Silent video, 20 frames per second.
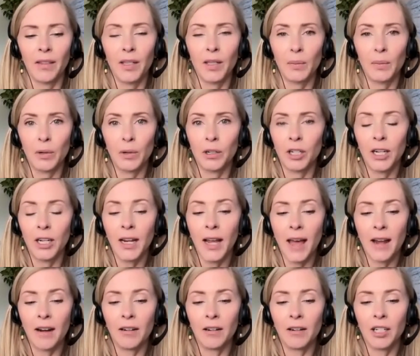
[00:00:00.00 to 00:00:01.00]
This pushing
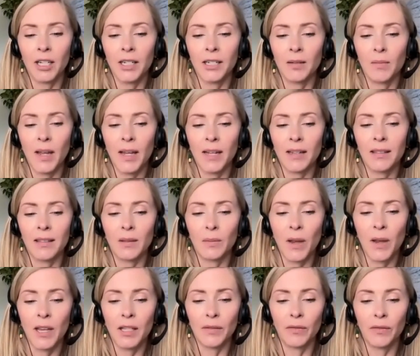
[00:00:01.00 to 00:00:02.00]
energy demands
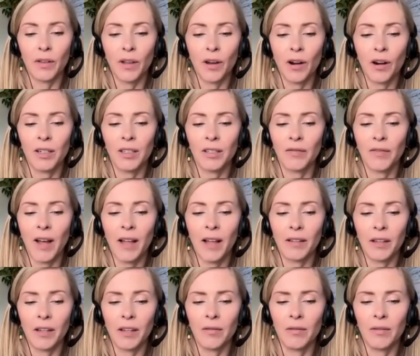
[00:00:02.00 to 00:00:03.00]
space for the heart's
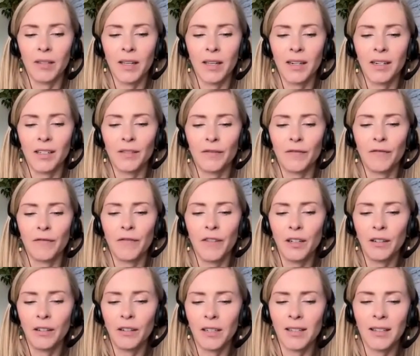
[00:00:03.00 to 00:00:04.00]
values and is
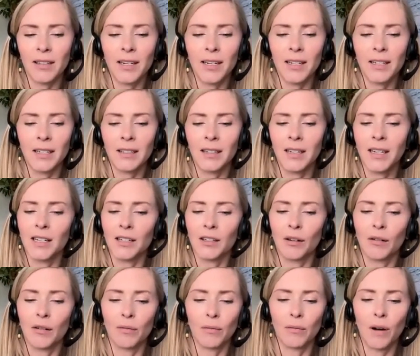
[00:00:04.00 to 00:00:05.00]
fearless in its need to
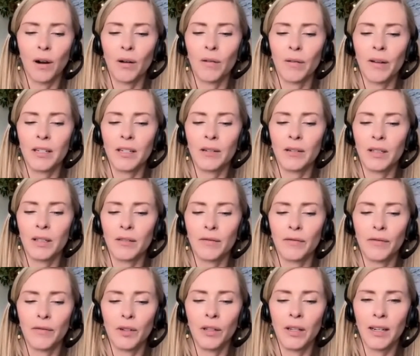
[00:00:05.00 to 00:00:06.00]
grow into its
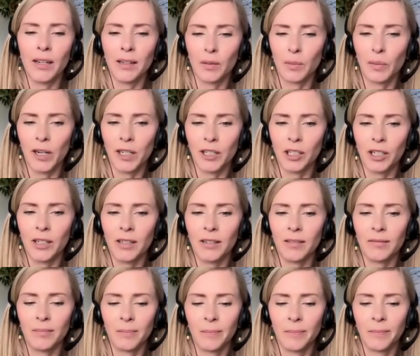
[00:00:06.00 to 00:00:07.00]
full
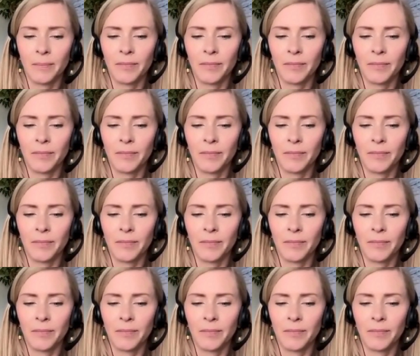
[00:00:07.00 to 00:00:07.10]
expression.